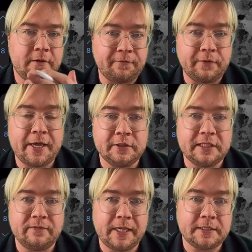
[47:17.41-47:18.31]
the free
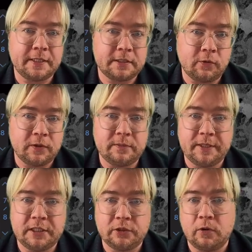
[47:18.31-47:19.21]
energy of mixing is going
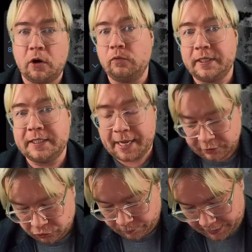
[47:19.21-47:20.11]
to be due only to
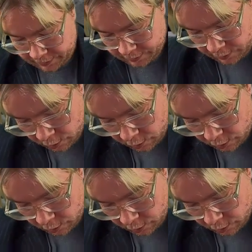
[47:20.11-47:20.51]
entropy.